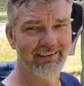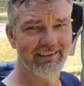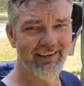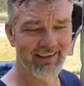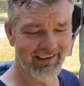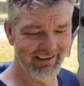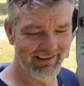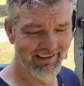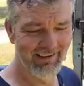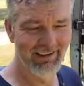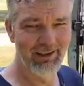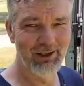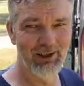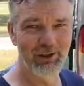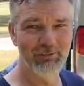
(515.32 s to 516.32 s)
Yeah,
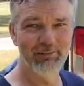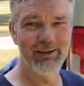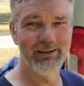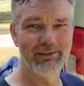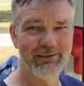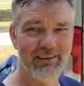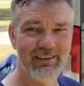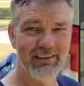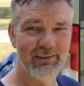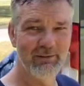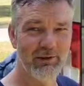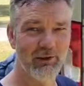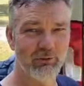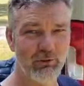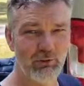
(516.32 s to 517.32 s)
and then
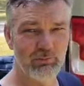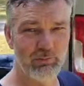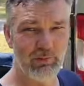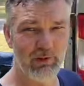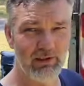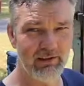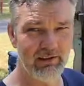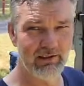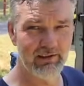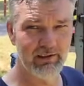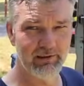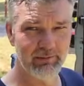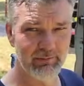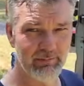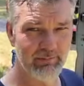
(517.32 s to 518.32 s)
we've got two
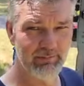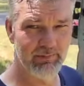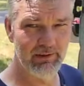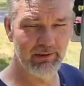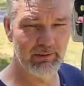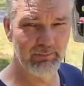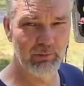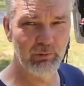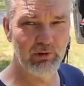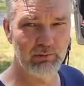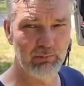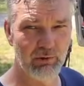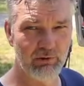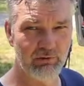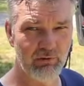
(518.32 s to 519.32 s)
boogie
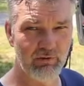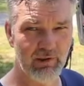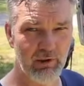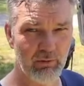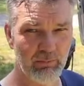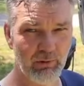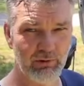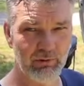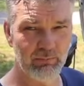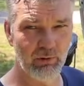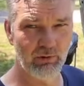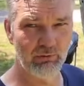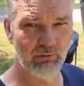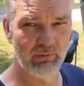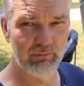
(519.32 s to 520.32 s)
boards up there, or body
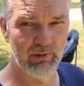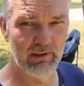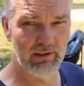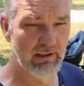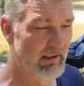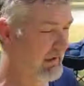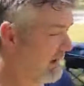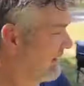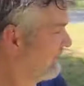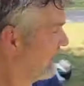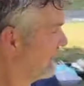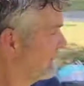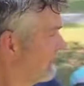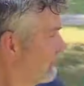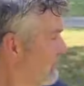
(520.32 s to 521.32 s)
boards up there. And
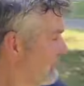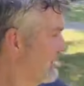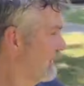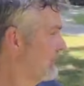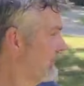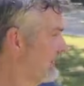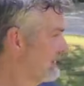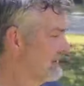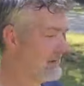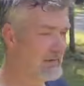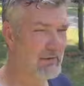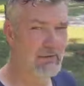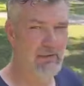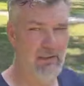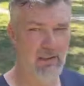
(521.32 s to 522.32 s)
then come down, Bill,
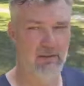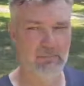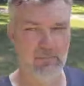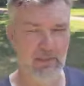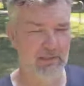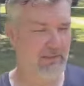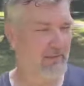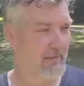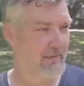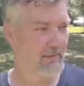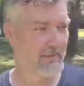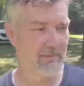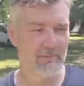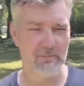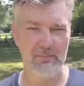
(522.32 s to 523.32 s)
and
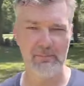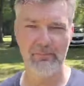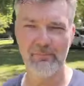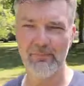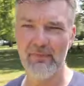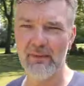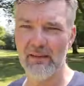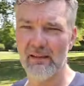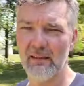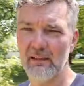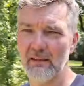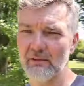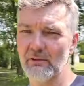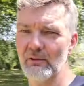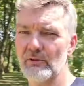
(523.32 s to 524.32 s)
then
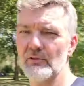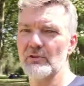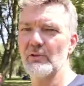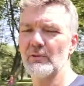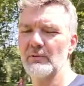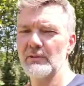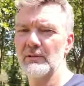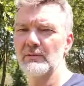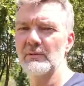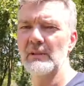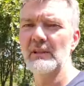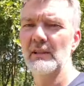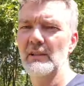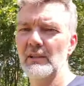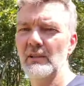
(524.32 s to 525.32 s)
I'll just show you
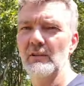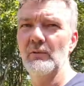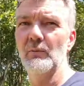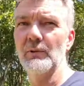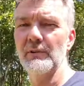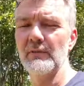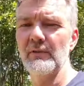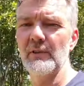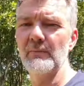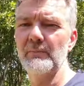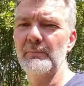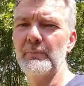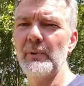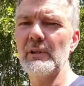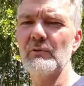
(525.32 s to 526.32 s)
one of the
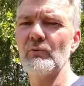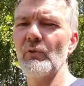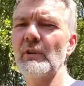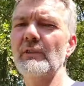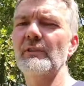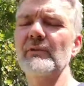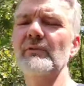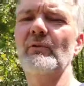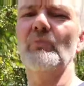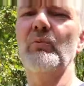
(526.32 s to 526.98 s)
big reasons